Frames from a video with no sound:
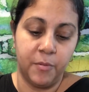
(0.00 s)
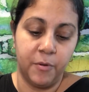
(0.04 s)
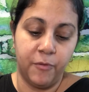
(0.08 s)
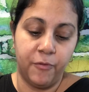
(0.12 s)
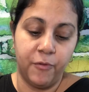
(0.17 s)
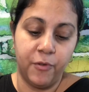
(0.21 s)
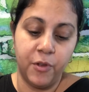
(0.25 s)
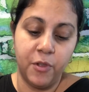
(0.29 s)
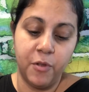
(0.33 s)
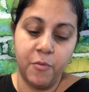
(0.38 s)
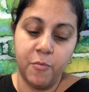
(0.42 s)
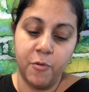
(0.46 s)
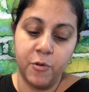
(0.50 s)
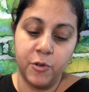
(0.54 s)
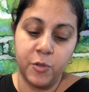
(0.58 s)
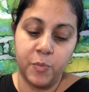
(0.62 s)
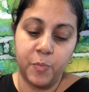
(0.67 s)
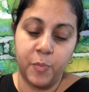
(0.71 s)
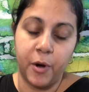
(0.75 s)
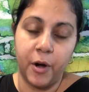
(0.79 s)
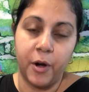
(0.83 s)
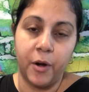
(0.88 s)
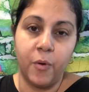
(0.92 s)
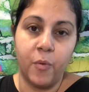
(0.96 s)
For the most
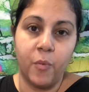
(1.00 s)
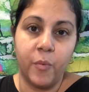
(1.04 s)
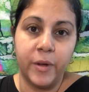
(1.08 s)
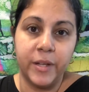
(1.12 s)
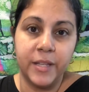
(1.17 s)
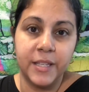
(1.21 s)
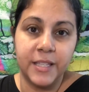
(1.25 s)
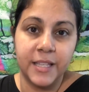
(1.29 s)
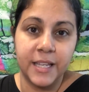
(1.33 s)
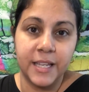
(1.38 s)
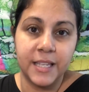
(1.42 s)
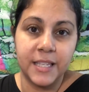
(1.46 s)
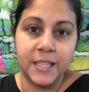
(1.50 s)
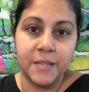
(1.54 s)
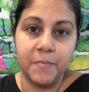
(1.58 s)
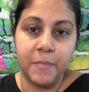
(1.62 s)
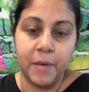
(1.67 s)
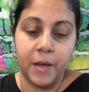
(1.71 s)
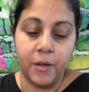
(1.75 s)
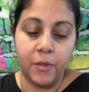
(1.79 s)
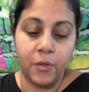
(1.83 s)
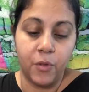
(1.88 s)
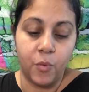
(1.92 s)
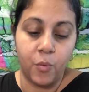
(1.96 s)
part, once they
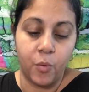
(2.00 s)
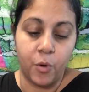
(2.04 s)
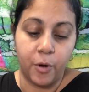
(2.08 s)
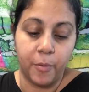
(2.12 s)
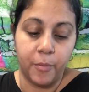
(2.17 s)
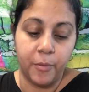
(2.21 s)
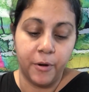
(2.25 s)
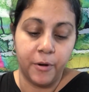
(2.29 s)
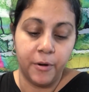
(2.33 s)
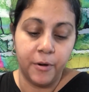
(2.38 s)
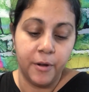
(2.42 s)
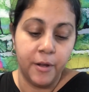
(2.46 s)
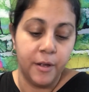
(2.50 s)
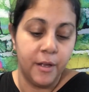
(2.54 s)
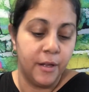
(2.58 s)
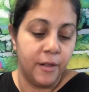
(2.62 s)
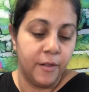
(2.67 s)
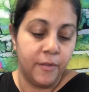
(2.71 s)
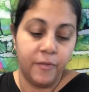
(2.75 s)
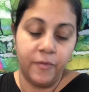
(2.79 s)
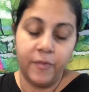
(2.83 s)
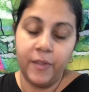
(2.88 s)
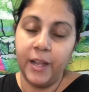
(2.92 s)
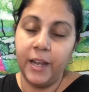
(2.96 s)
smell the wormer,
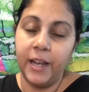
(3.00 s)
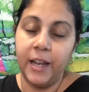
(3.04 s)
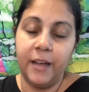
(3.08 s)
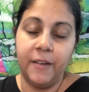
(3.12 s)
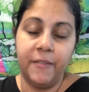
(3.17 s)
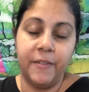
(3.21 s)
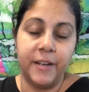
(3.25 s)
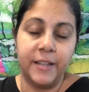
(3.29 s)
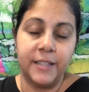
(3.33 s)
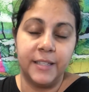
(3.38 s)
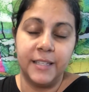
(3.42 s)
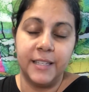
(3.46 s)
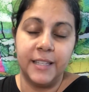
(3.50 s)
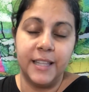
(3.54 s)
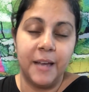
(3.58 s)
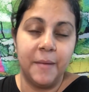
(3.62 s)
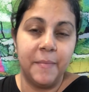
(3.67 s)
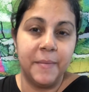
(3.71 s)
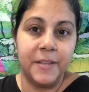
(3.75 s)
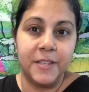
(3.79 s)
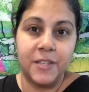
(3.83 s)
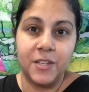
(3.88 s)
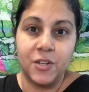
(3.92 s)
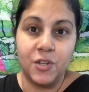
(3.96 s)
they love it. To them,
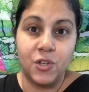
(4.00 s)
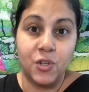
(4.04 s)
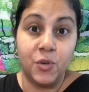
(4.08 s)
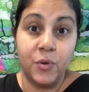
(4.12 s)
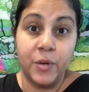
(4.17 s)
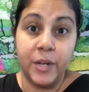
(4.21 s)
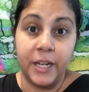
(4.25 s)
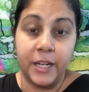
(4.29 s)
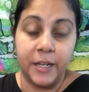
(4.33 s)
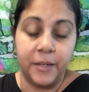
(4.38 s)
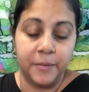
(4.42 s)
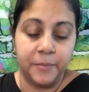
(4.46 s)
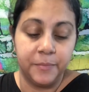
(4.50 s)
it's a treat.